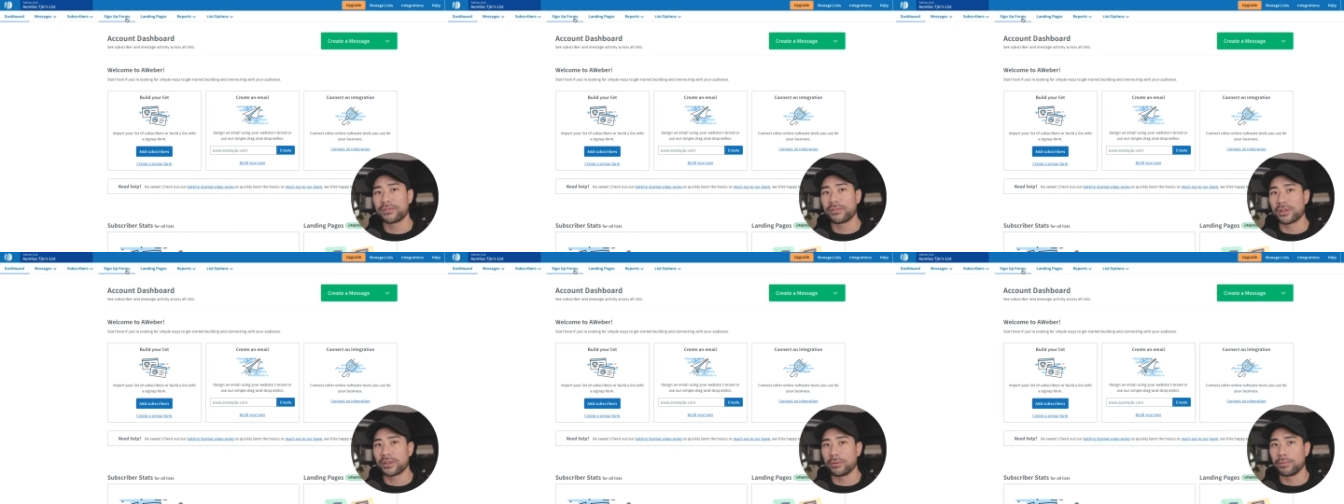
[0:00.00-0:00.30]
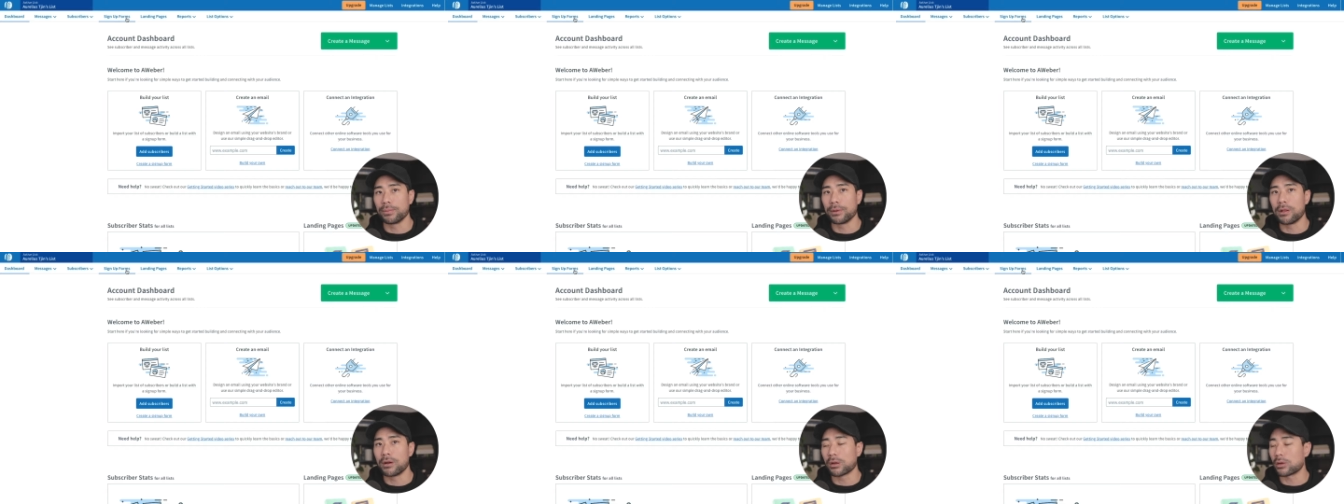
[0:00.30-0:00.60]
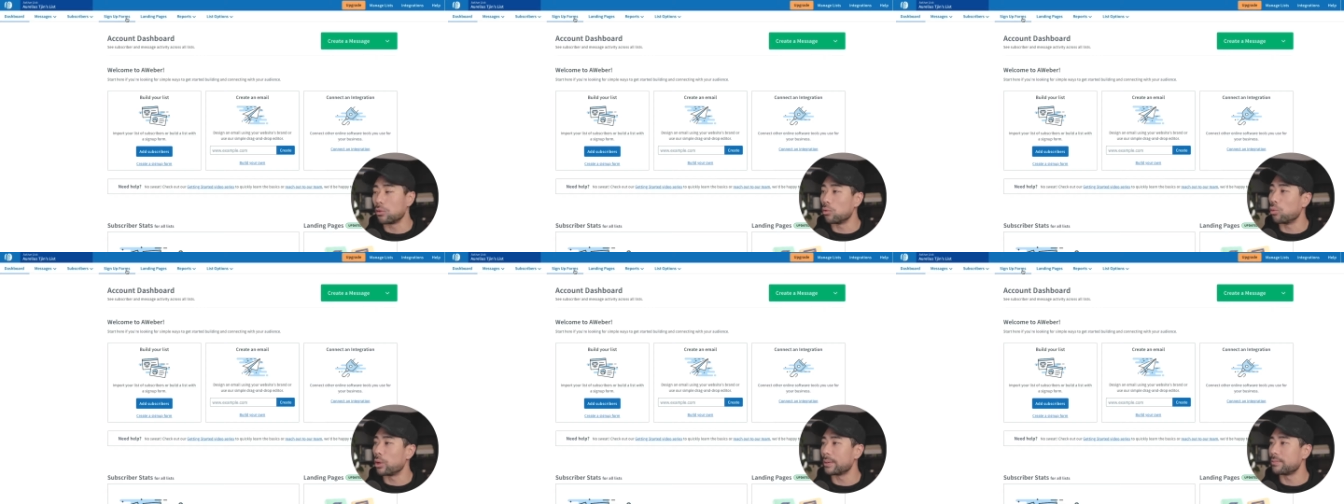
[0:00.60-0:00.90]
for your
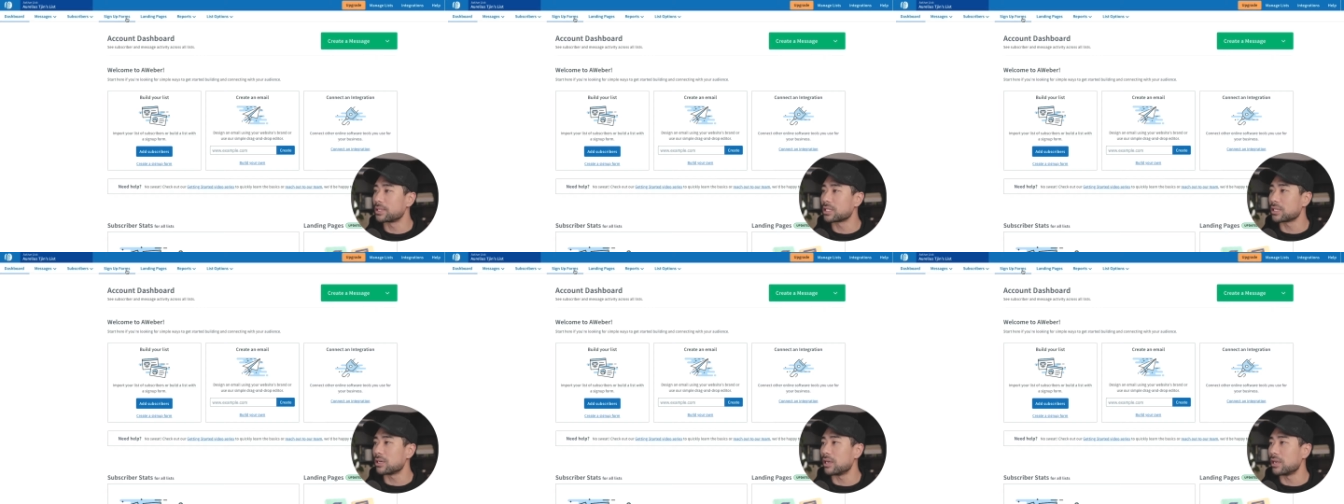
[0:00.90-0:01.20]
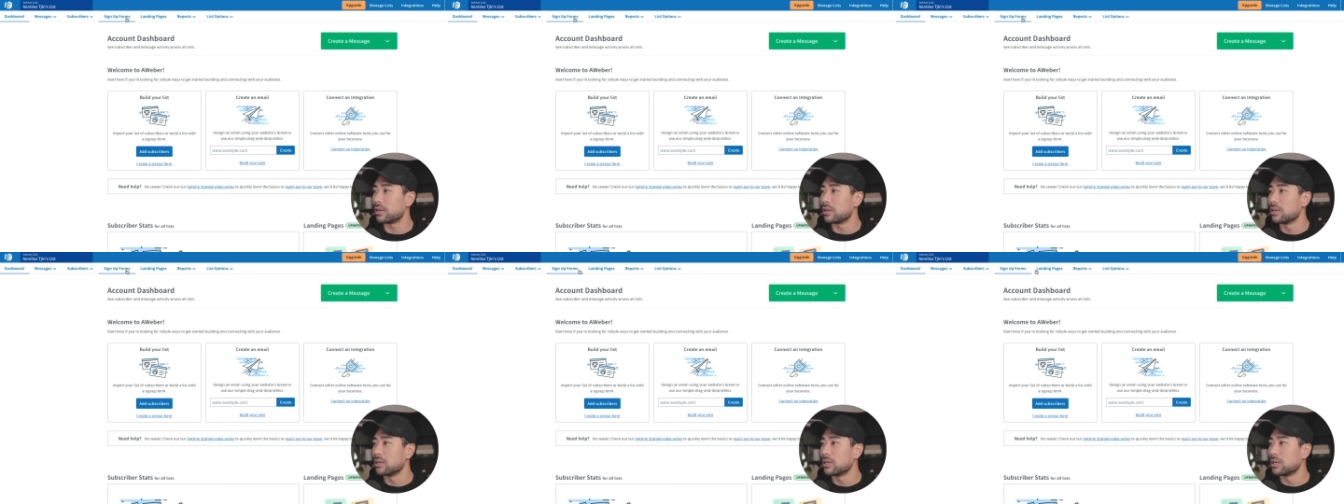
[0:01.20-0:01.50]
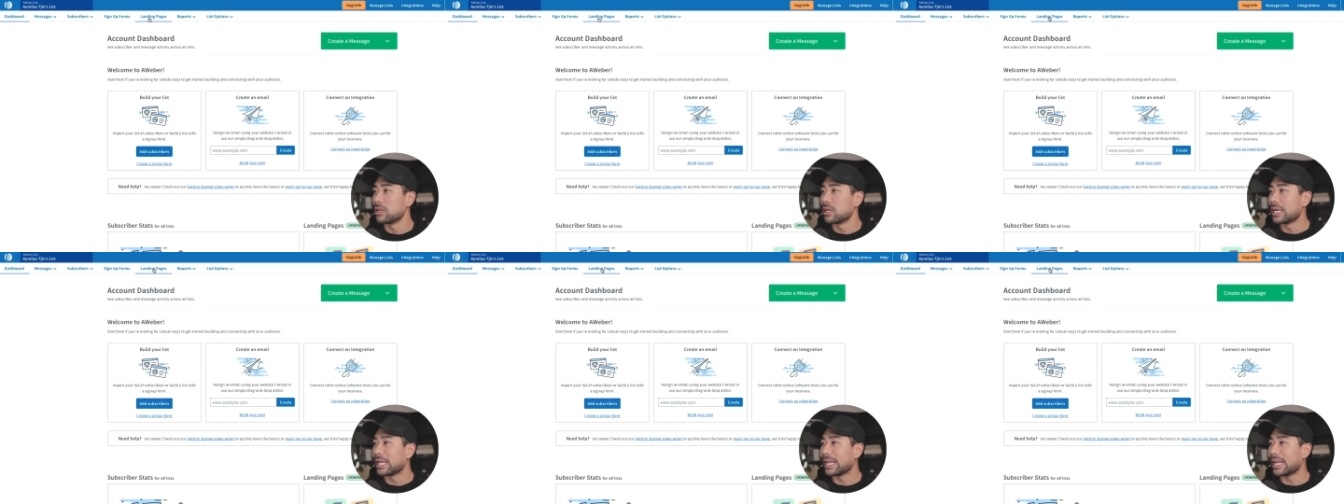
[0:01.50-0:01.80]
blog or website,
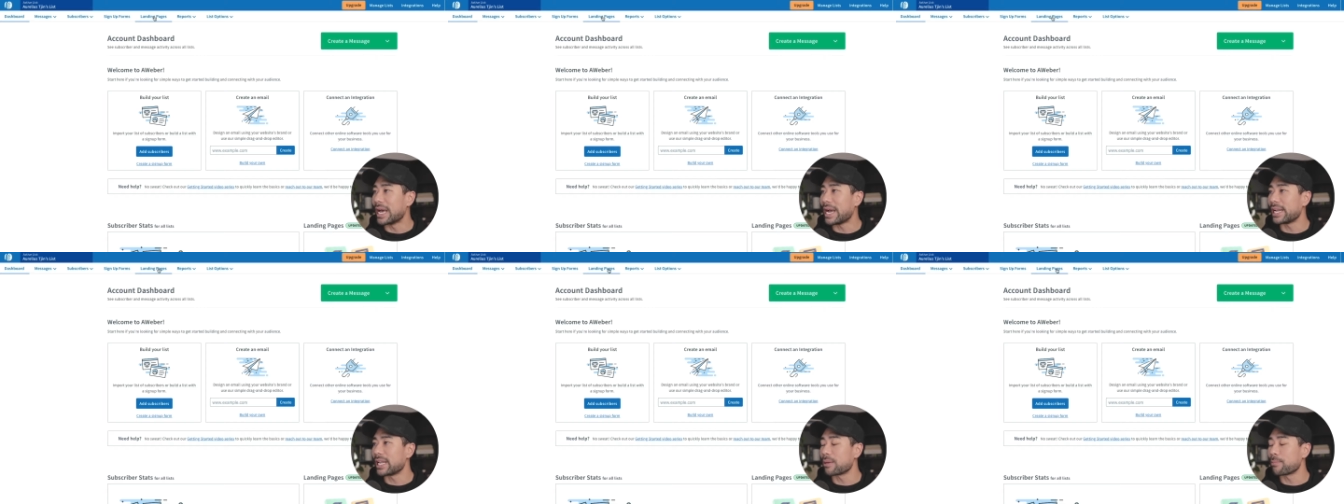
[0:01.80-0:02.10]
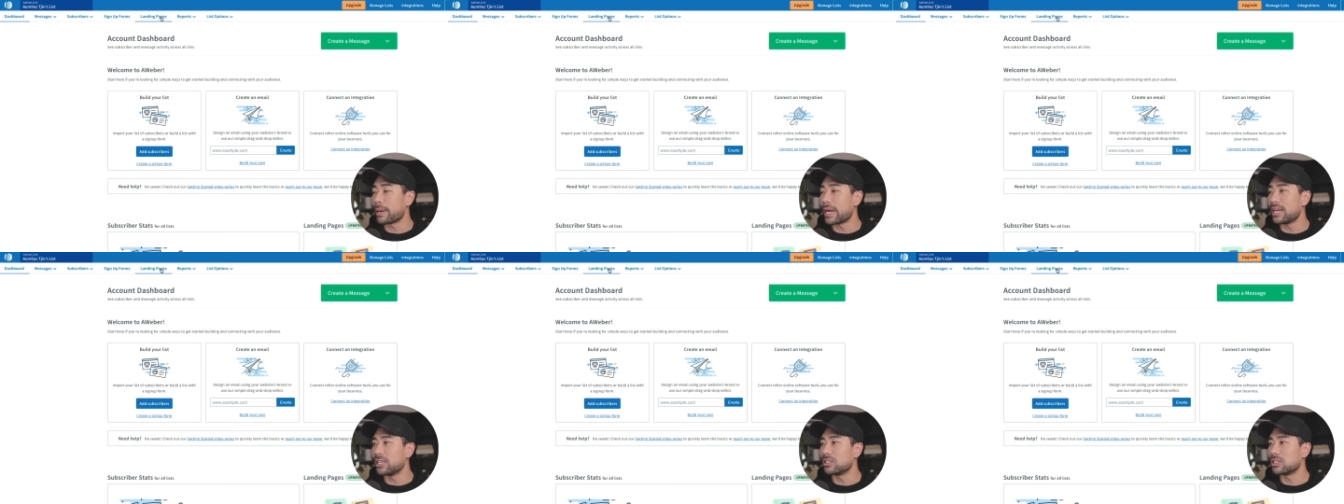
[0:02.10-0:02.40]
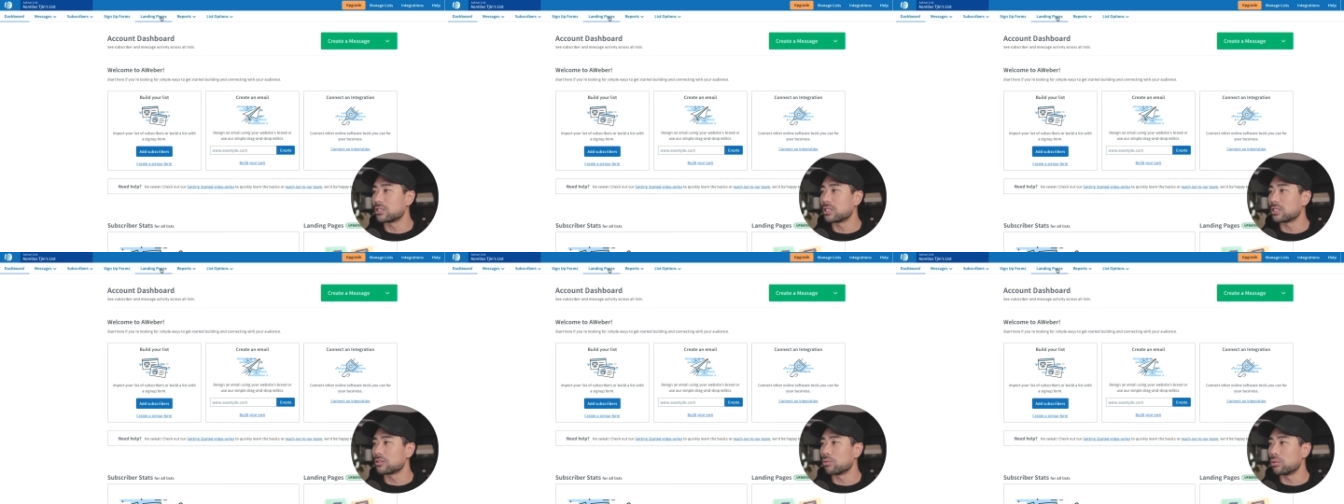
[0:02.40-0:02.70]
landing
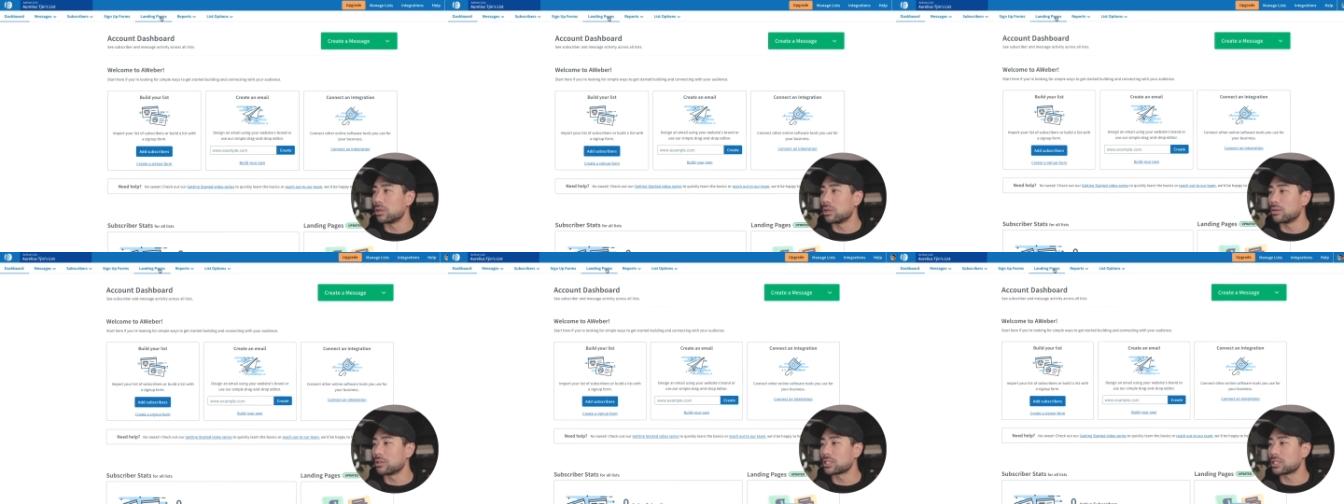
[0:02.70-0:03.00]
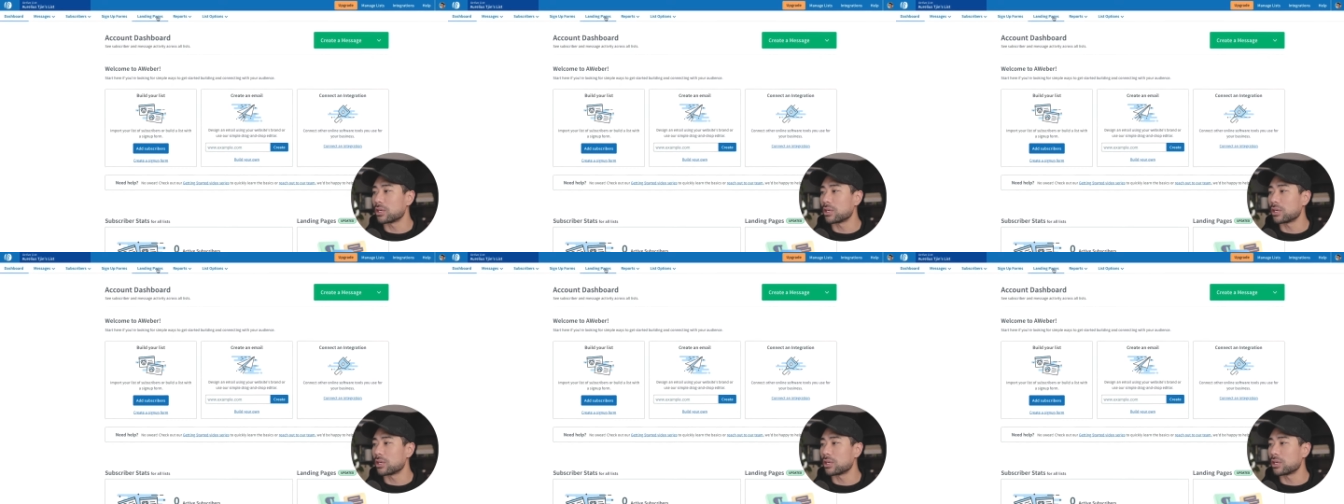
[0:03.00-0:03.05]
pages as well.